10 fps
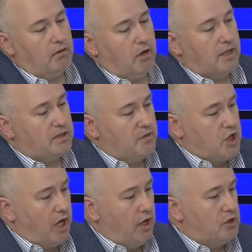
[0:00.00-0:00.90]
Lots of
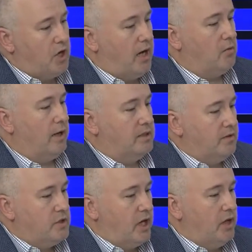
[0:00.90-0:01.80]
change, high rates
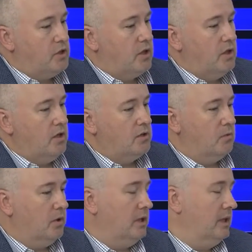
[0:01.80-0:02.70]
of change.
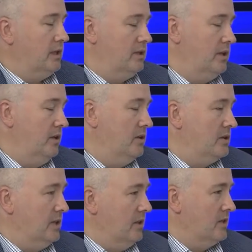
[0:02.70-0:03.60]
So we're going to continue to
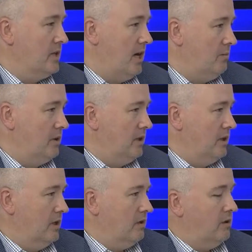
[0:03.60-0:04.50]
see this happen
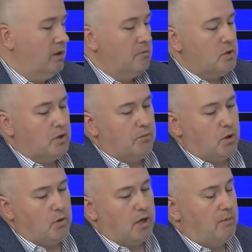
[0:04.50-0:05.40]
in the imagery
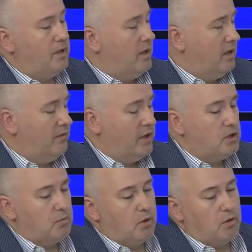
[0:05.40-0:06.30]
program and the
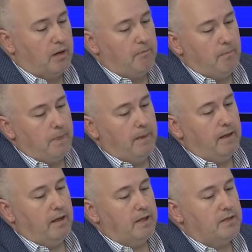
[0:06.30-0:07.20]
elevation program,
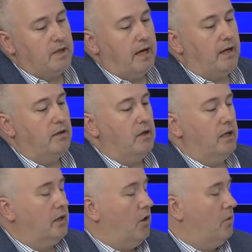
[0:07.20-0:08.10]
is that
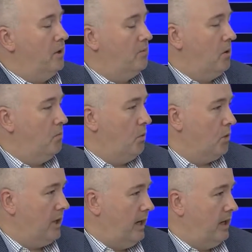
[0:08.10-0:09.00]
it'll all be about
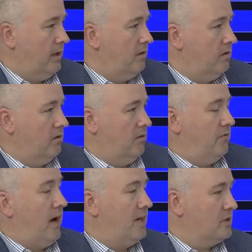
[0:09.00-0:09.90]
more data,
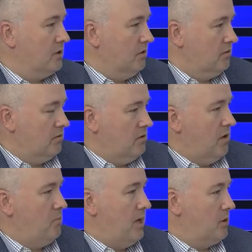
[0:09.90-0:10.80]
faster
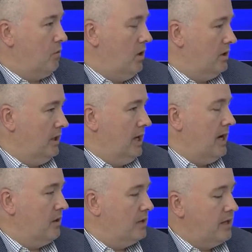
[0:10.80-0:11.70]
and better quality,
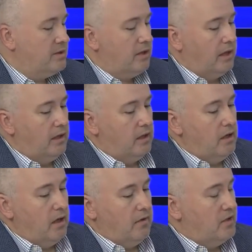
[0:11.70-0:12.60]
higher density.
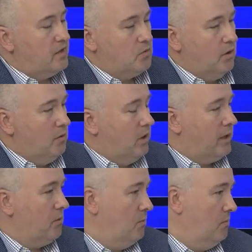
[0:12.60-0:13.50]
And this is really
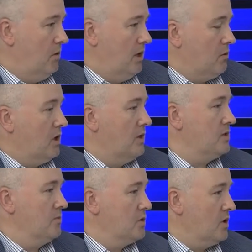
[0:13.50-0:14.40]
what our
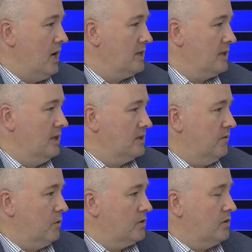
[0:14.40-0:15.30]
customers are asking us
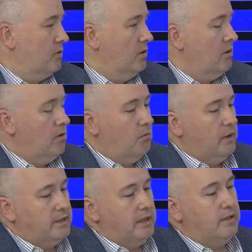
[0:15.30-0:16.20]
for. So
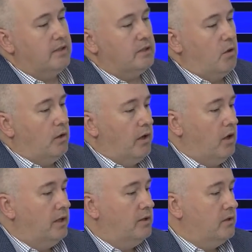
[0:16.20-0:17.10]
we see this going
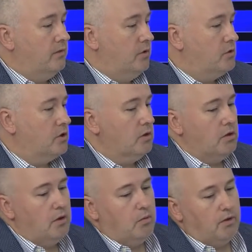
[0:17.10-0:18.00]
on into the future.
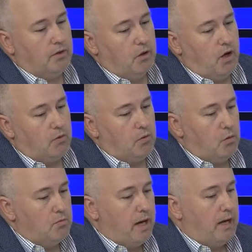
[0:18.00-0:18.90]
We have a long
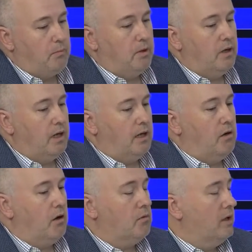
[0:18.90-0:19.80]
roadmap
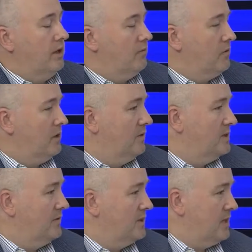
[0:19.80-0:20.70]
already in front of
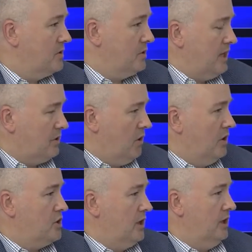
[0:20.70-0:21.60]
us of sensor
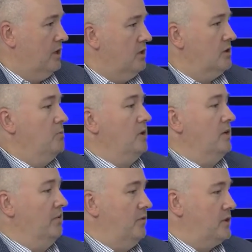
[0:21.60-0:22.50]
technology to
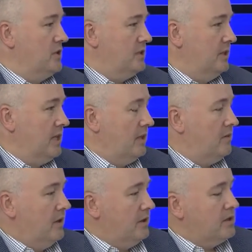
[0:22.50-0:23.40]
build the efficiency side
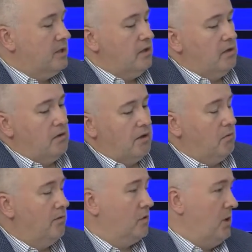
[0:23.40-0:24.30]
of things. And
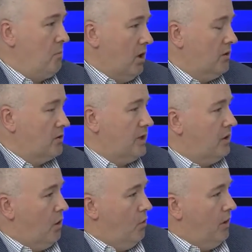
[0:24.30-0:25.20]
then we have great partners
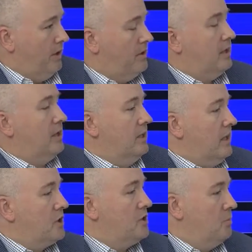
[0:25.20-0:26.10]
like COVI that can
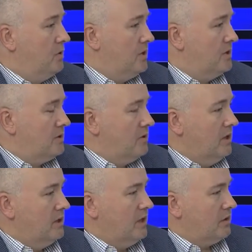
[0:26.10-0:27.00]
actually put this
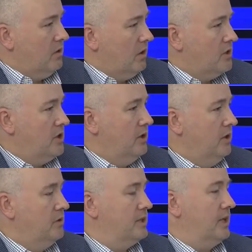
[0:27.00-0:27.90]
technology to
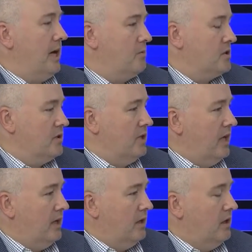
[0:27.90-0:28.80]
use to capture the
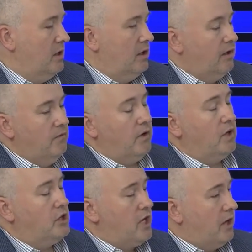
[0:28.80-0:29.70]
data in
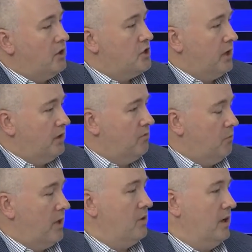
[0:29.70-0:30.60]
very challenging
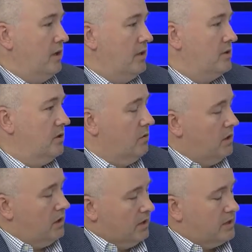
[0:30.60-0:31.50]
weather areas. So
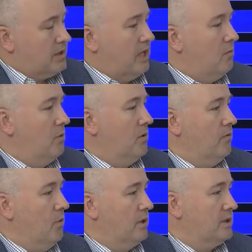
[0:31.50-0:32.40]
this is kind of what we're
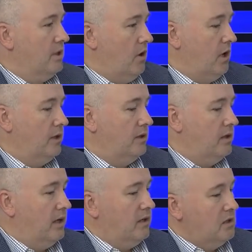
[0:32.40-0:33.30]
focusing on,
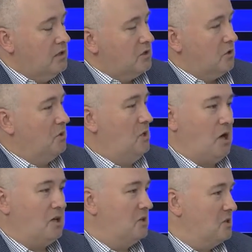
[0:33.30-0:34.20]
and certainly
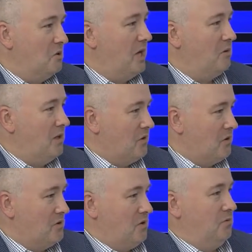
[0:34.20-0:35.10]
not going to slow down either.
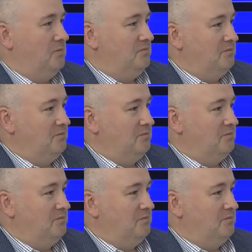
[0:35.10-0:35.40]
So.